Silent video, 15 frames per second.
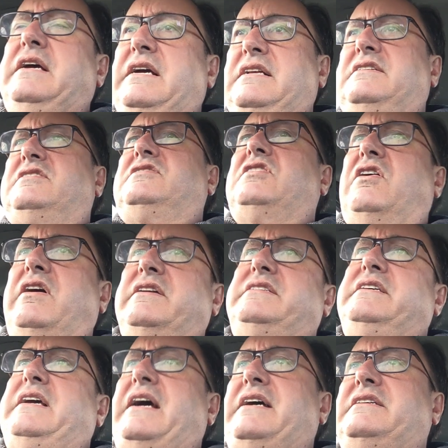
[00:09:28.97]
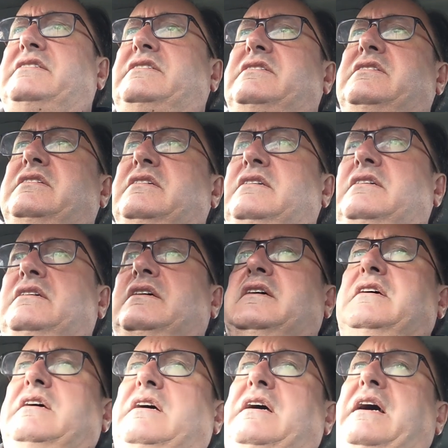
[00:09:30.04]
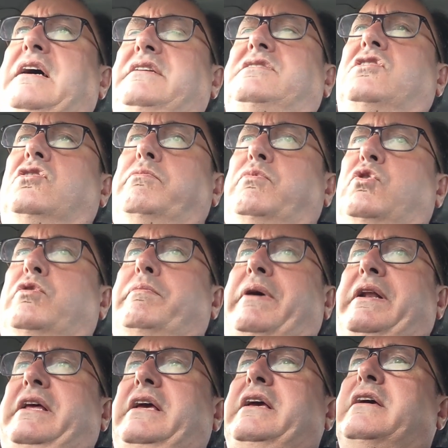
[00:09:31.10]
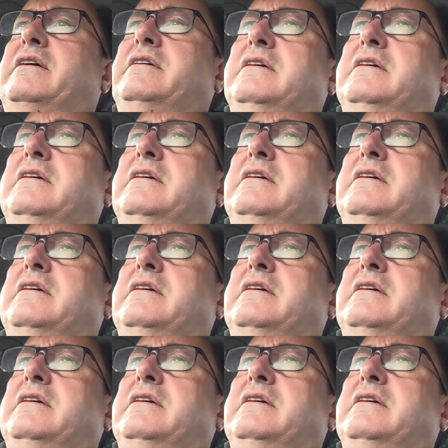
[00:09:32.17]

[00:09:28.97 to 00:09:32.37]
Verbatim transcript: in society has has got more money